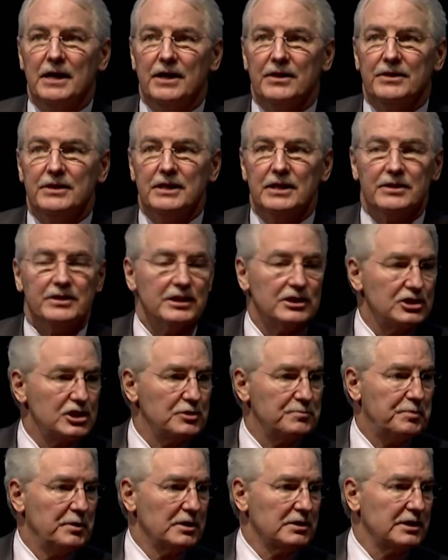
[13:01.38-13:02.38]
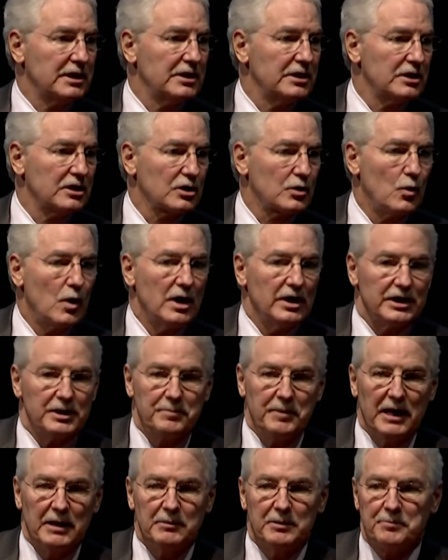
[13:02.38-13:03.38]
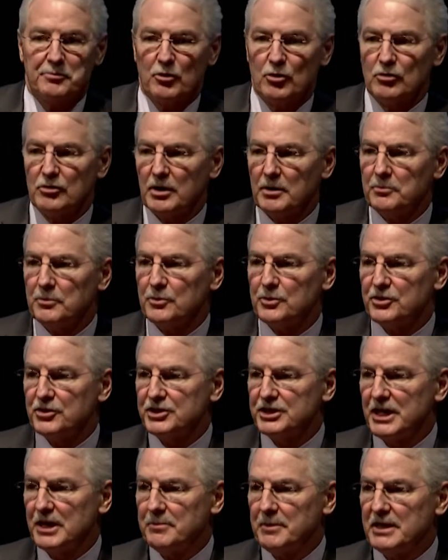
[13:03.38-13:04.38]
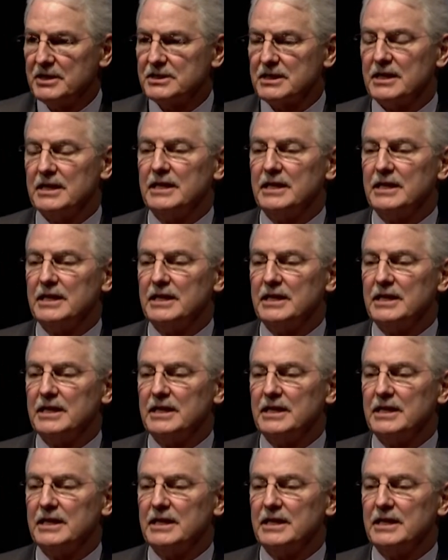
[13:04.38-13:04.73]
This is built into the quality payment program with CMS, and